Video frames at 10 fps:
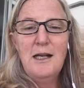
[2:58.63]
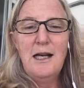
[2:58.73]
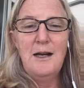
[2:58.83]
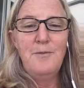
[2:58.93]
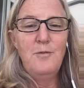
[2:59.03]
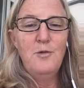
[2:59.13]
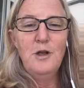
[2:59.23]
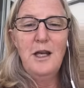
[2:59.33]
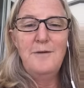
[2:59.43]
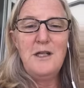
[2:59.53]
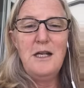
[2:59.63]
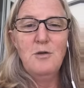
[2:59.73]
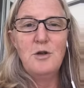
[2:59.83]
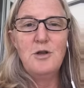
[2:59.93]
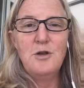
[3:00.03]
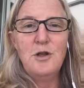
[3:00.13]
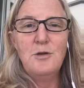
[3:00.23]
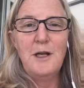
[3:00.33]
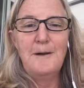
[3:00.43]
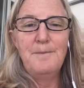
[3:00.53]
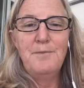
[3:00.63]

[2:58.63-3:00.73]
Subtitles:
would love to hear what you're doing.